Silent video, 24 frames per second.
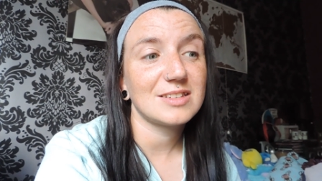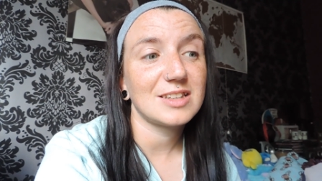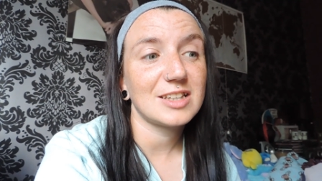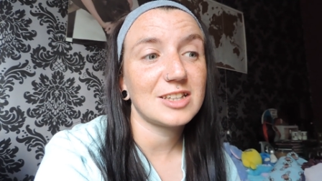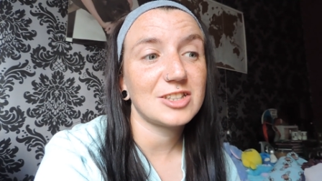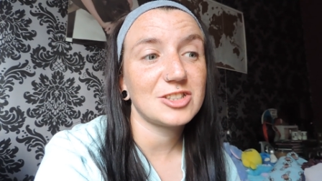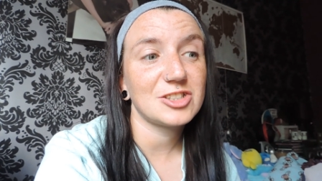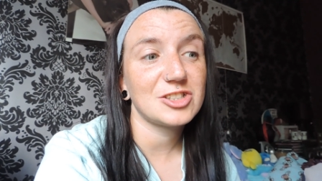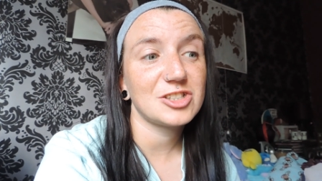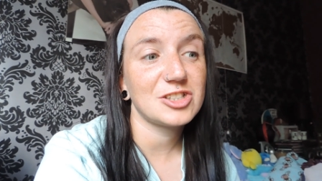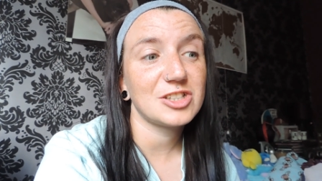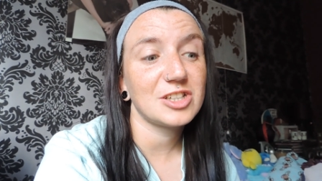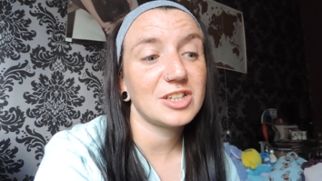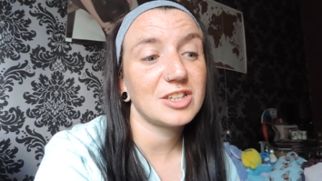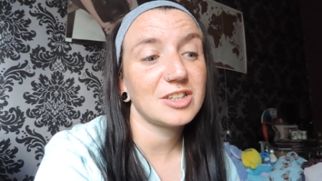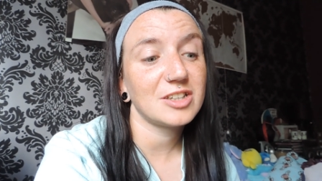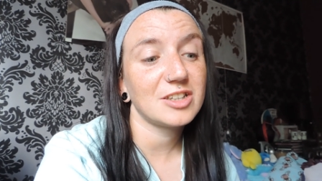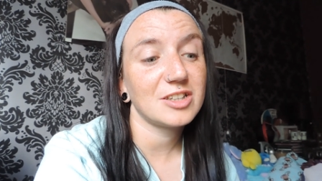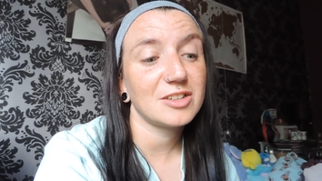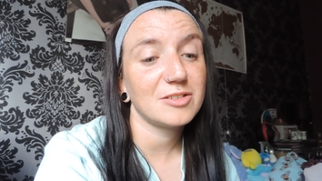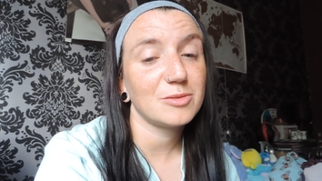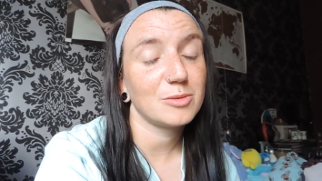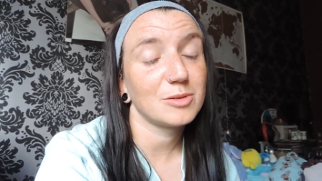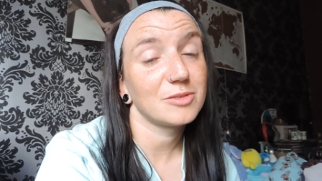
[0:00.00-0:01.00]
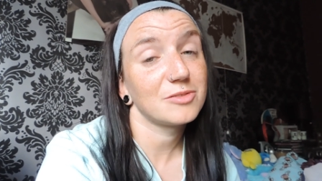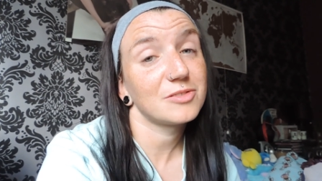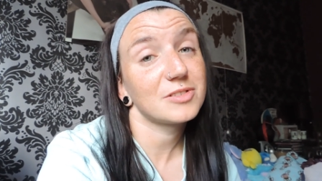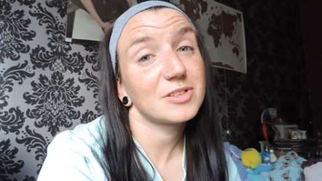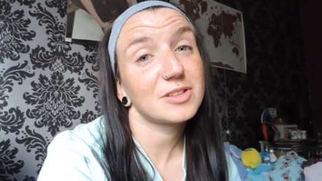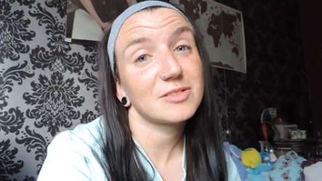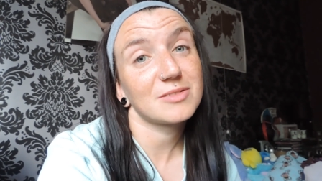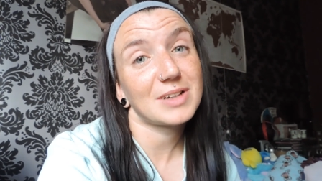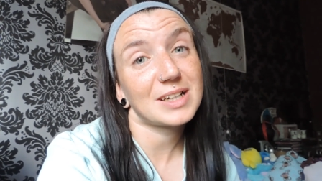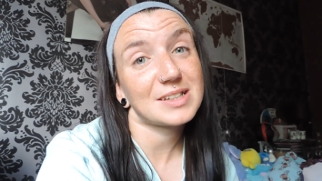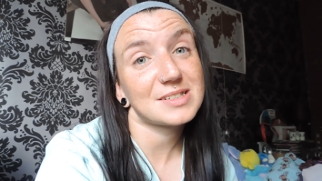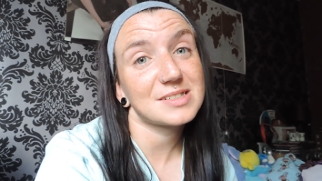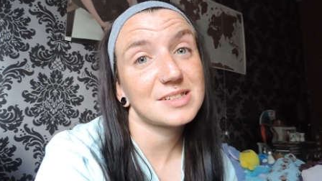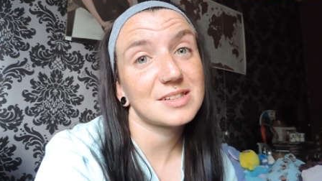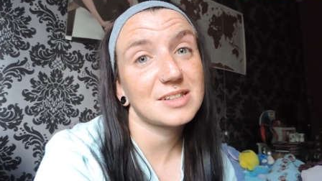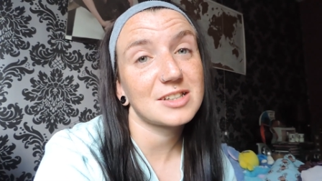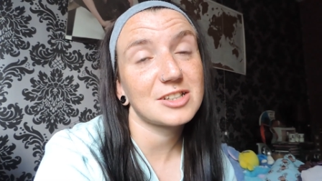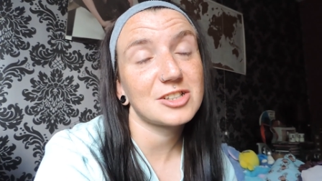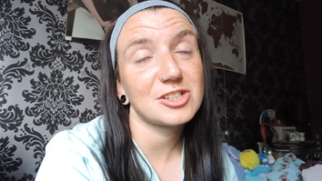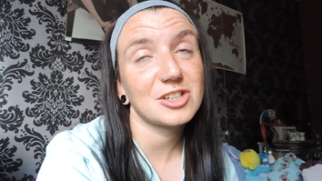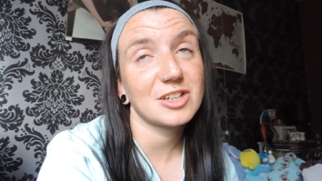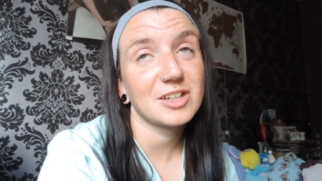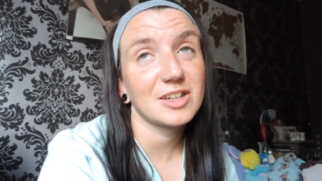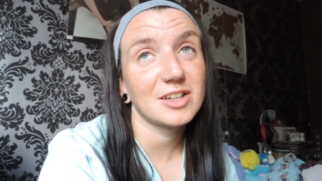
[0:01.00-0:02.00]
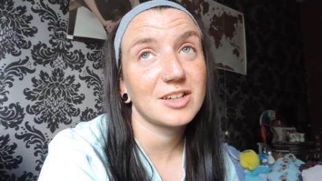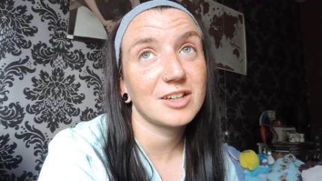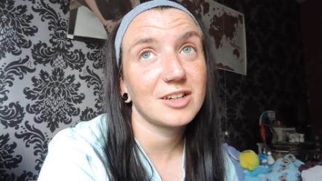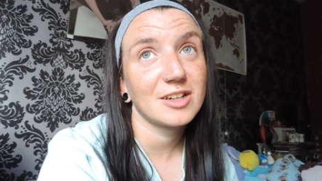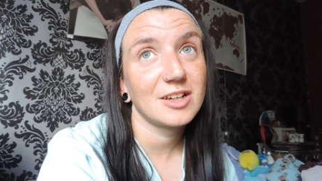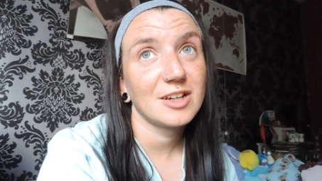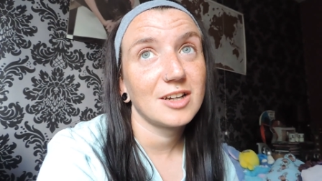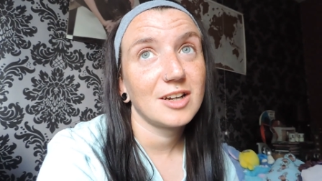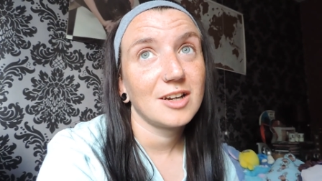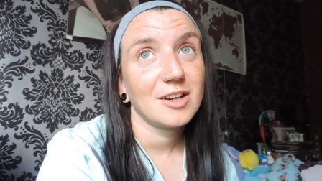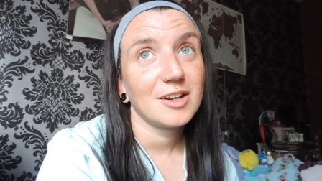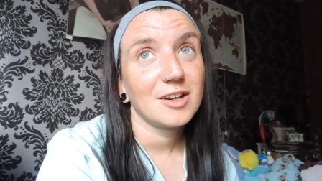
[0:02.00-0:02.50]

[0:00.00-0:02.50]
this year, or for the rest of this year,